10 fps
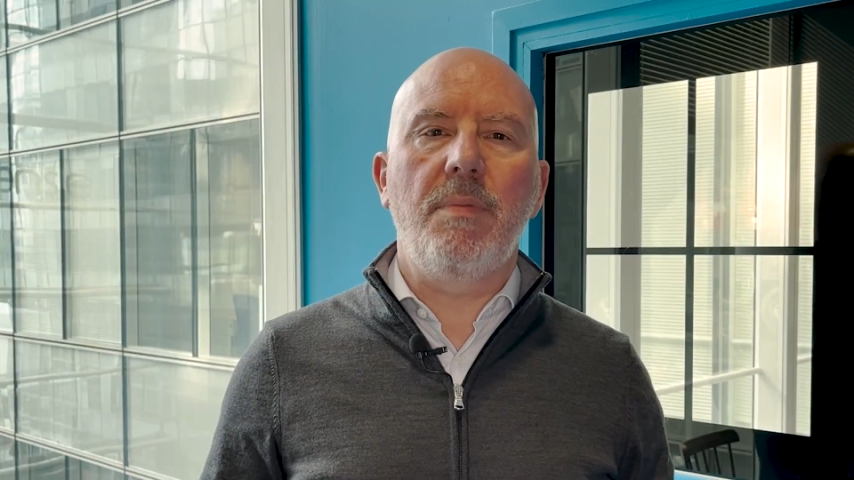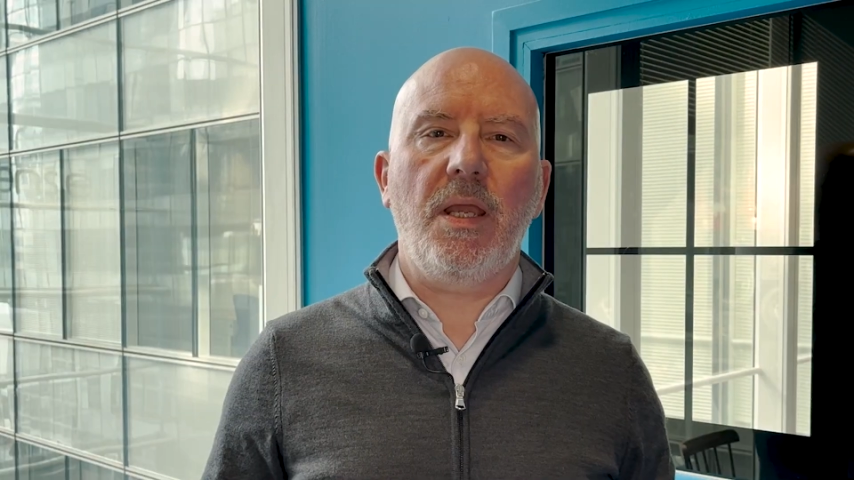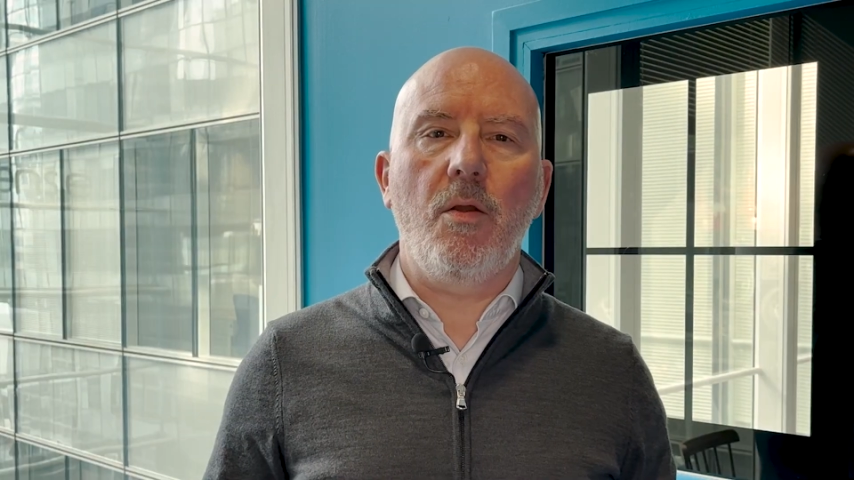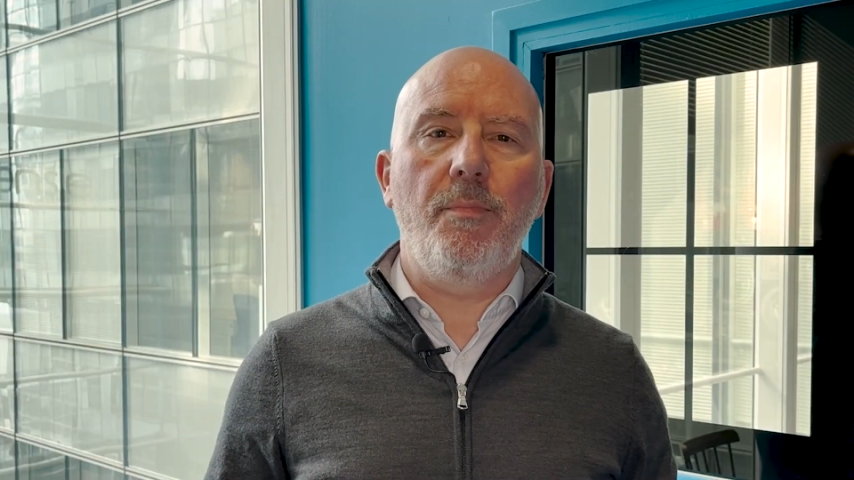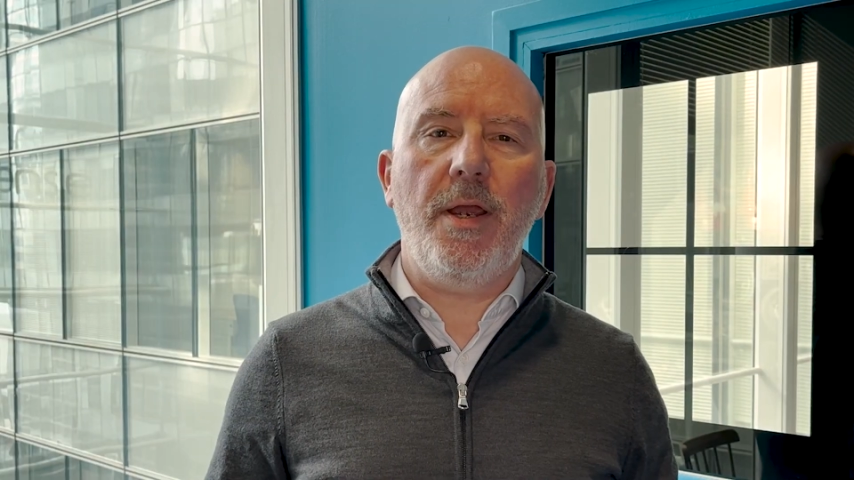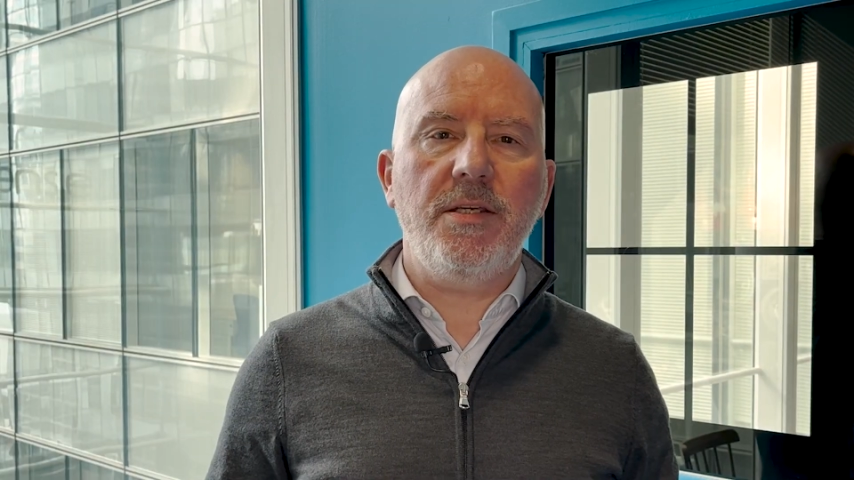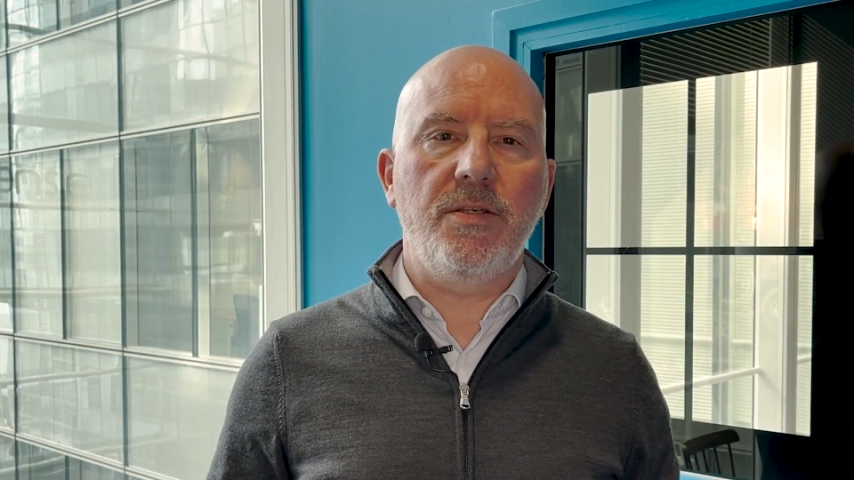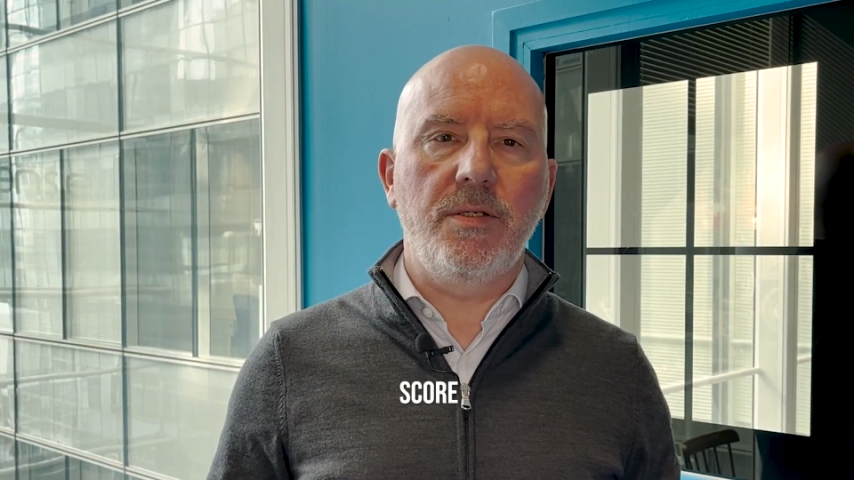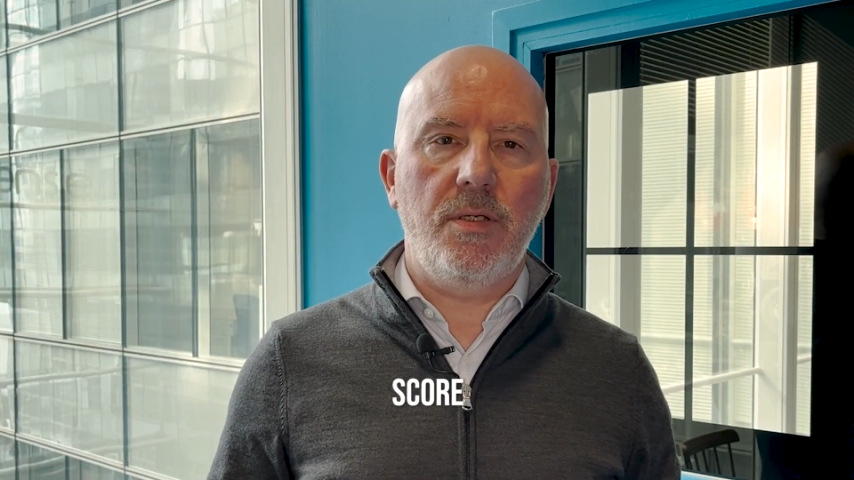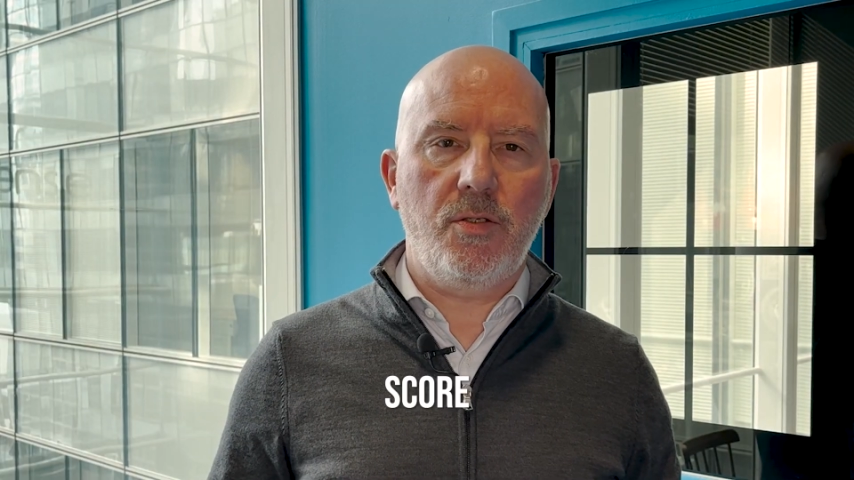
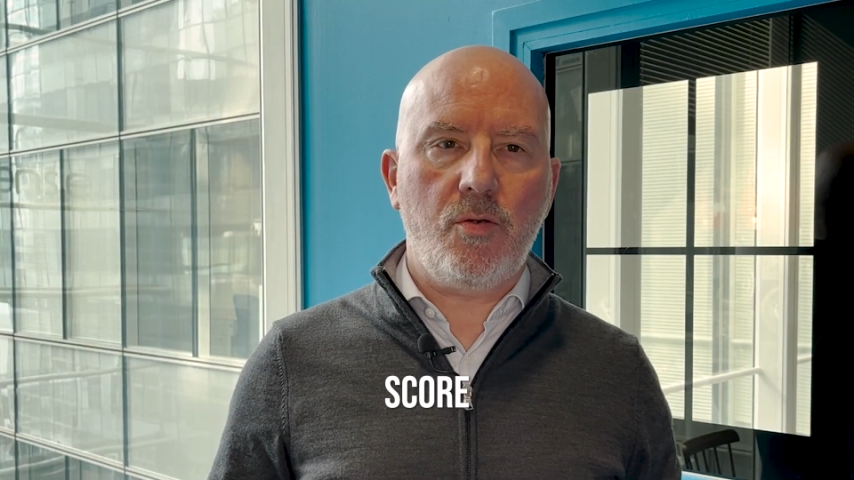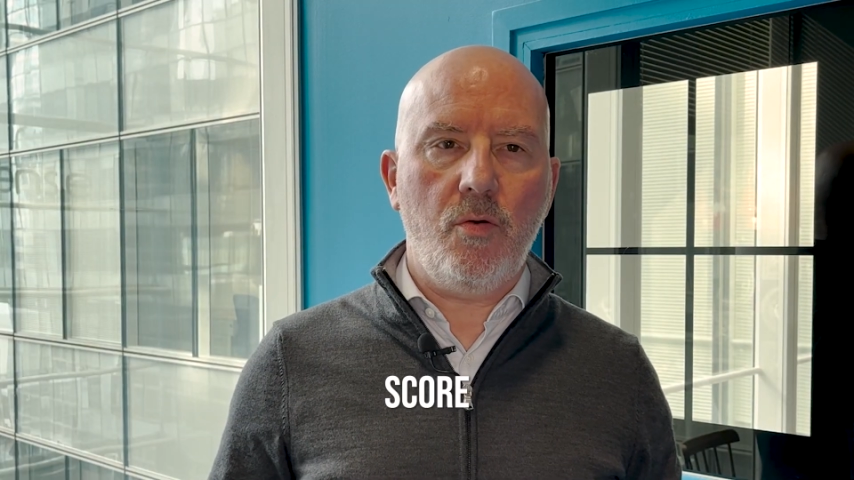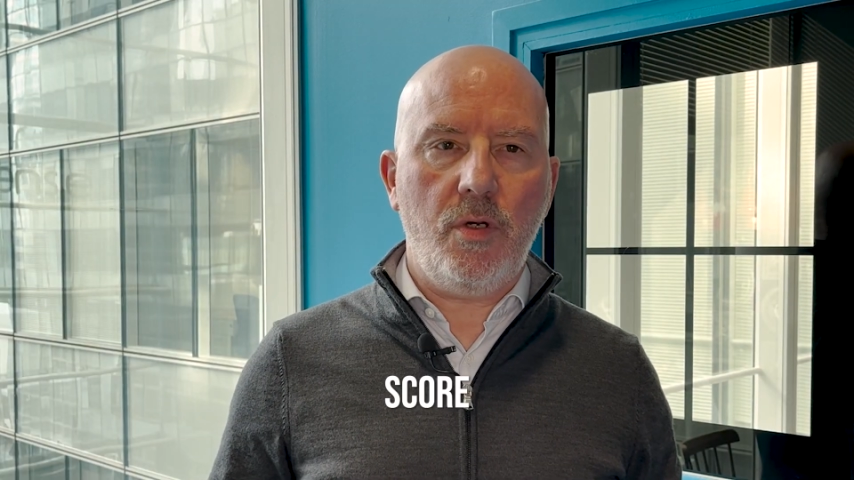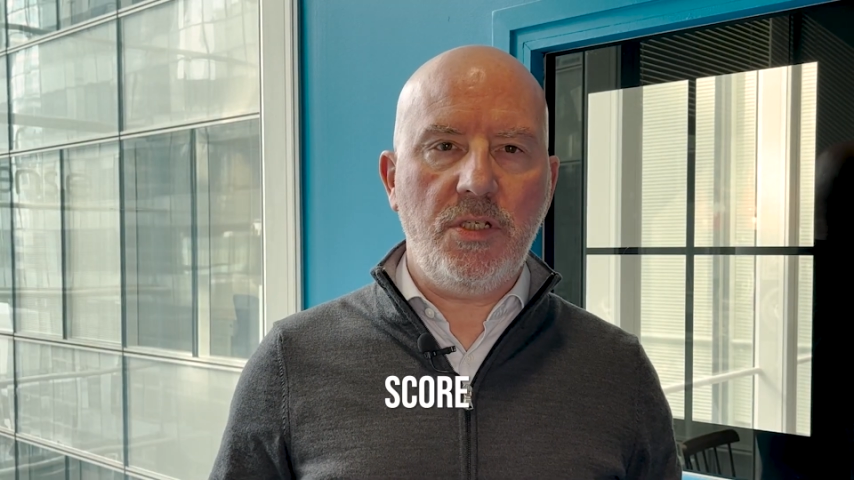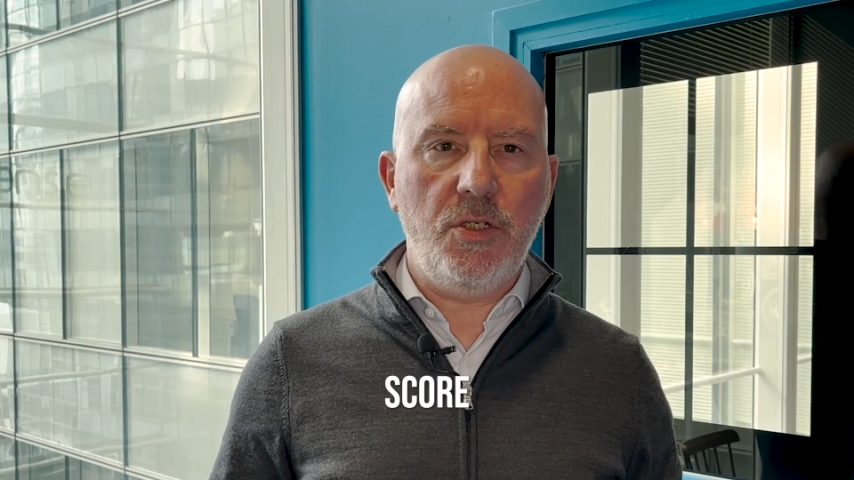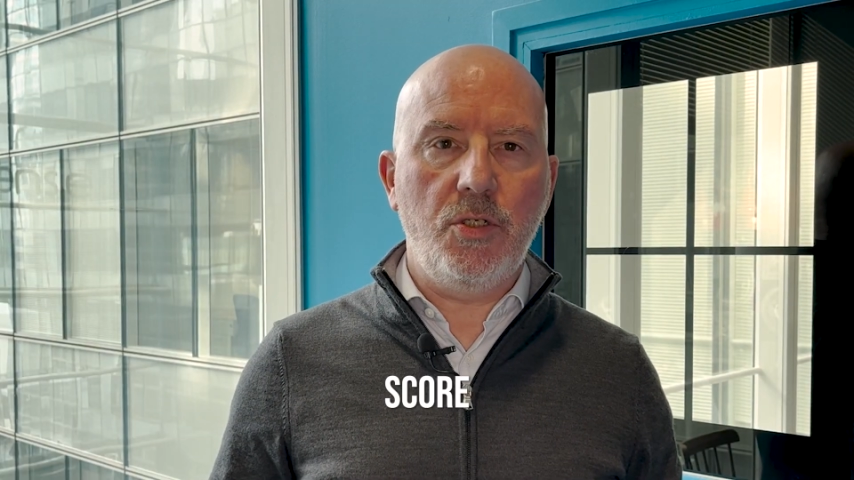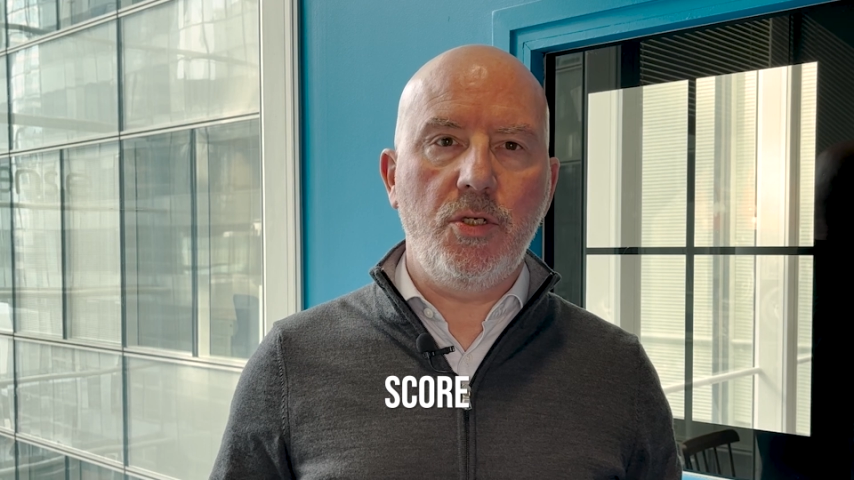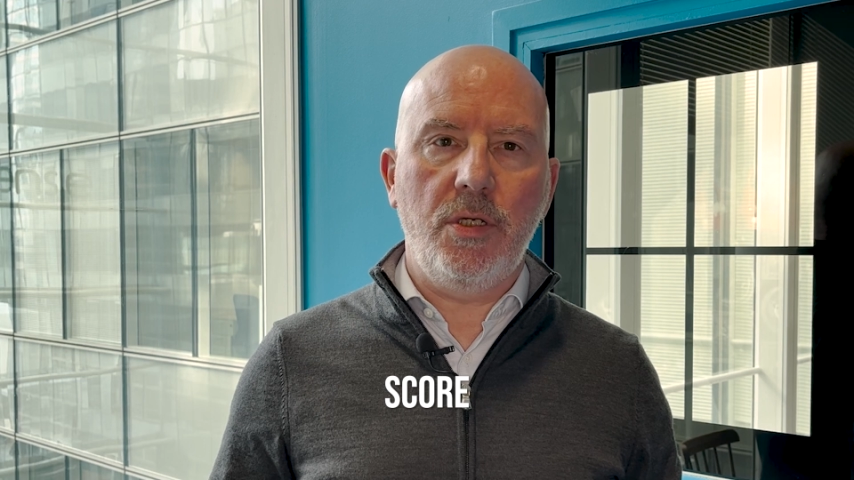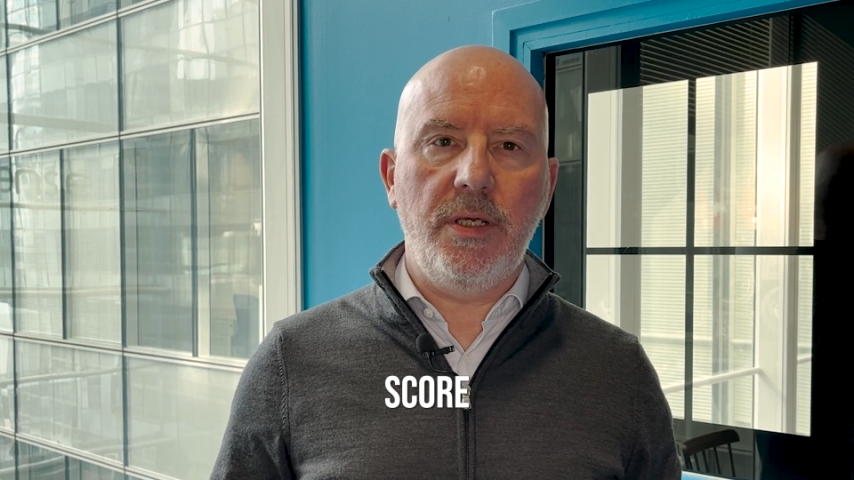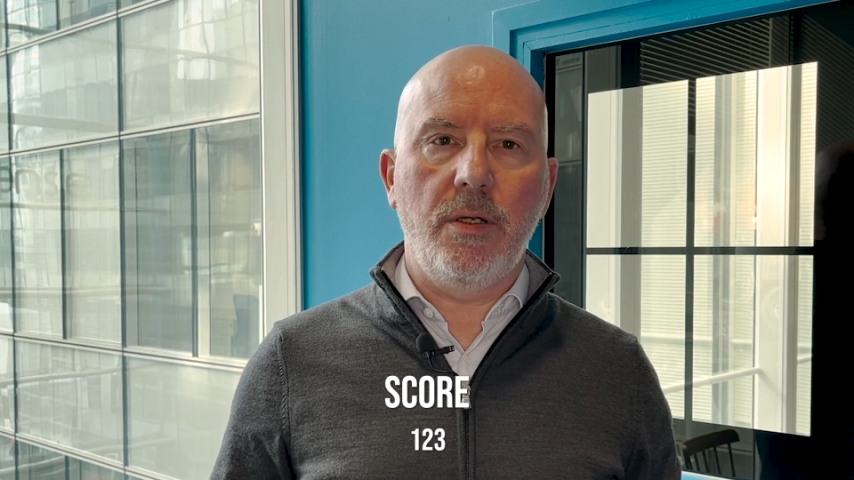comparison, a score is
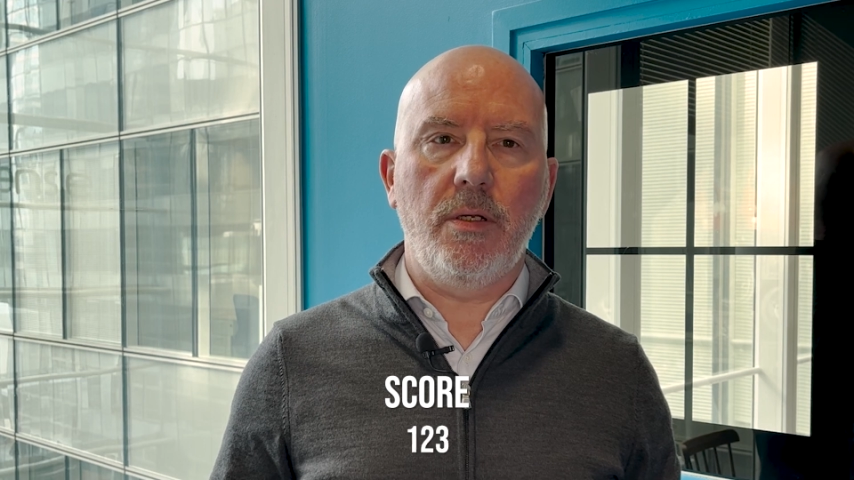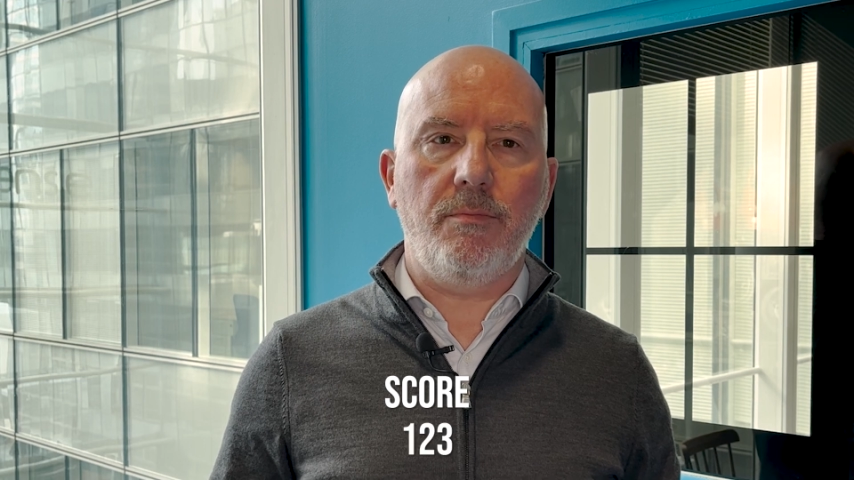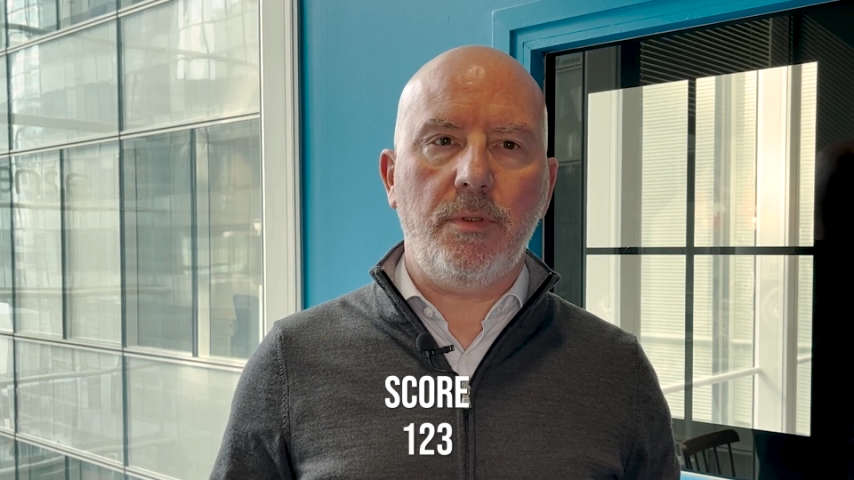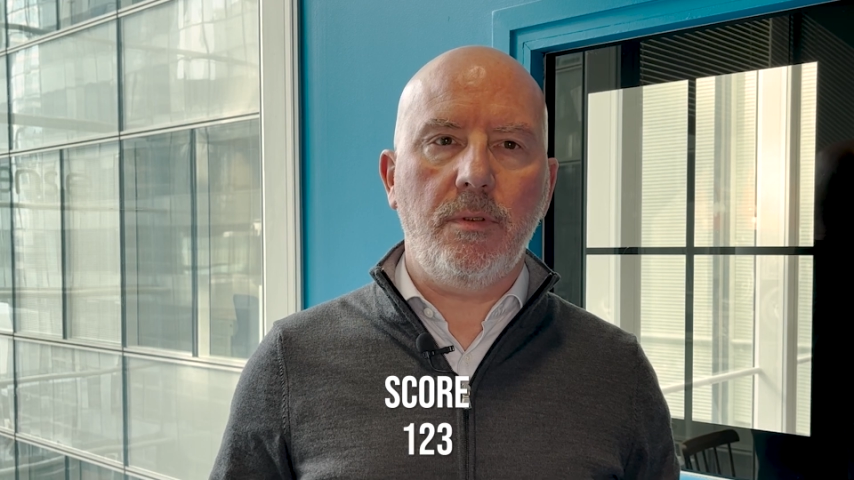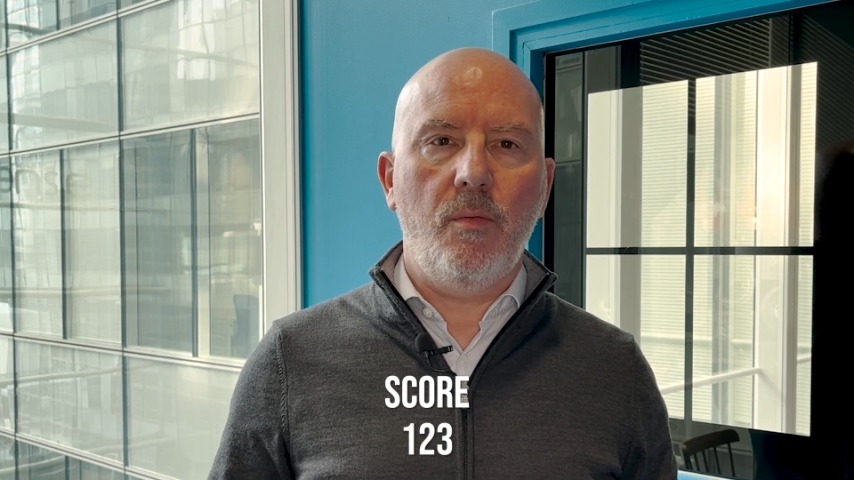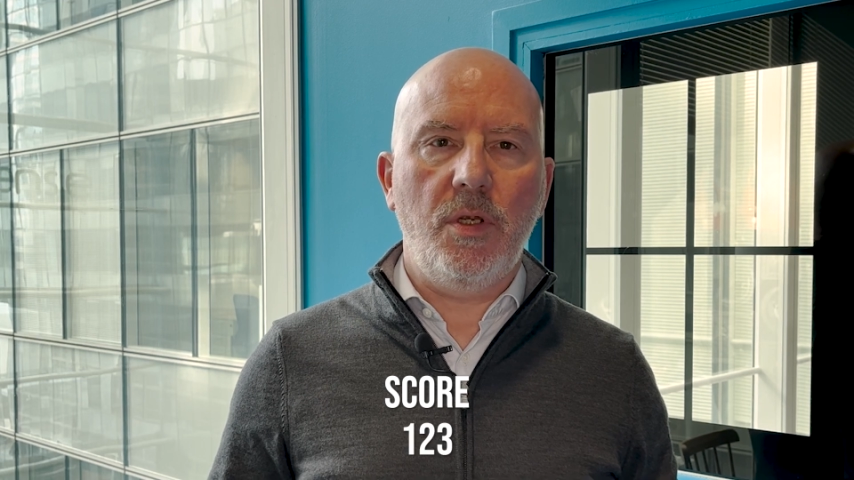usually a number